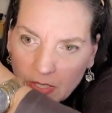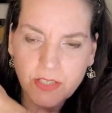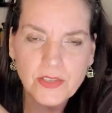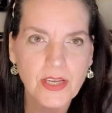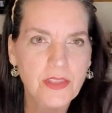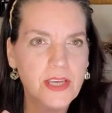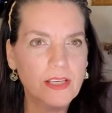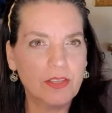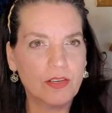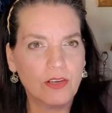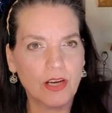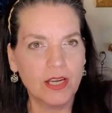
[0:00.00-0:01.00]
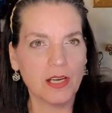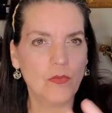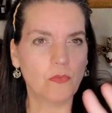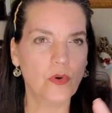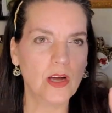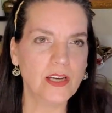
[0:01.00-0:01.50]
Because I think they're kind
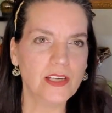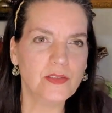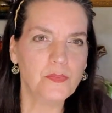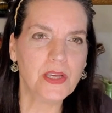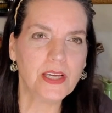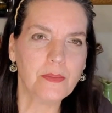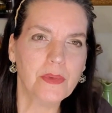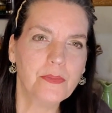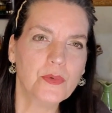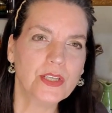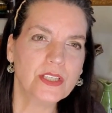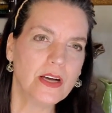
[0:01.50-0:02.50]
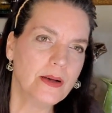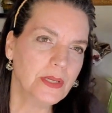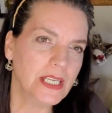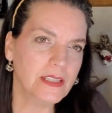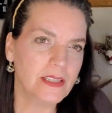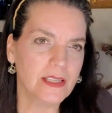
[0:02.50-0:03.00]
of, one is becoming more
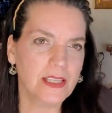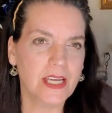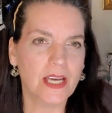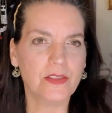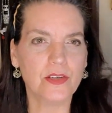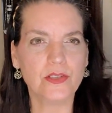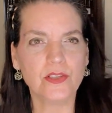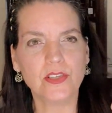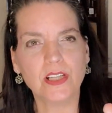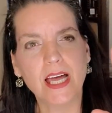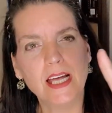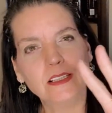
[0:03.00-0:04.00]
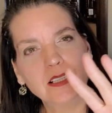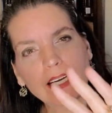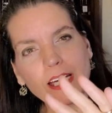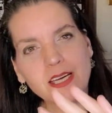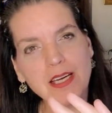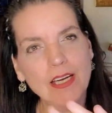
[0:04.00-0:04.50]
dominant than the other
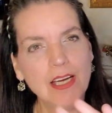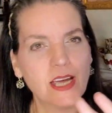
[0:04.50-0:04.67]
slightly,